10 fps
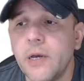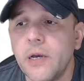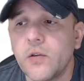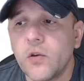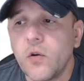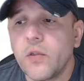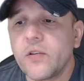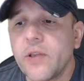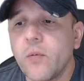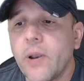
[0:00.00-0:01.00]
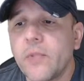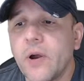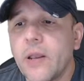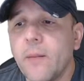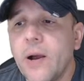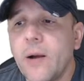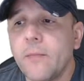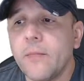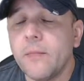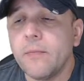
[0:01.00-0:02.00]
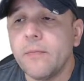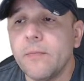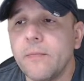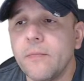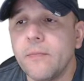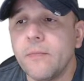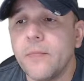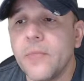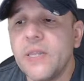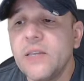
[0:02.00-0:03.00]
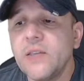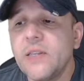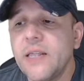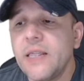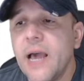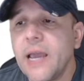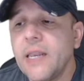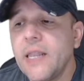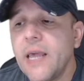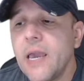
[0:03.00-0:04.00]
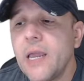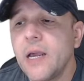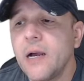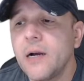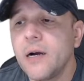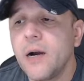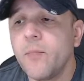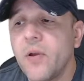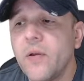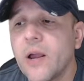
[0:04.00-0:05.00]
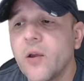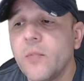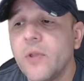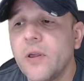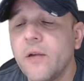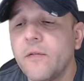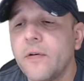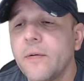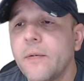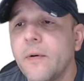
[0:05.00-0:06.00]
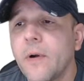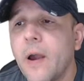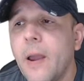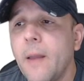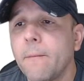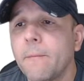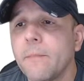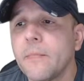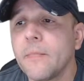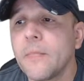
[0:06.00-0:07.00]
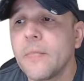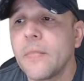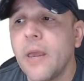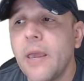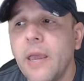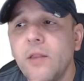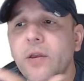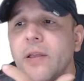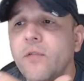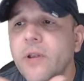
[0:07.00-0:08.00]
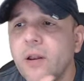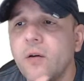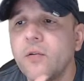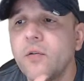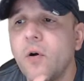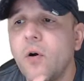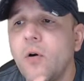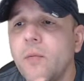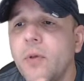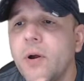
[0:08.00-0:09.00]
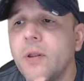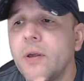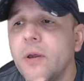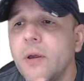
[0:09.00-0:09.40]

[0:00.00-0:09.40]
so you understand what I'm talking about. This is the 90-day period accumulative, okay? Again, you can read it on your own, but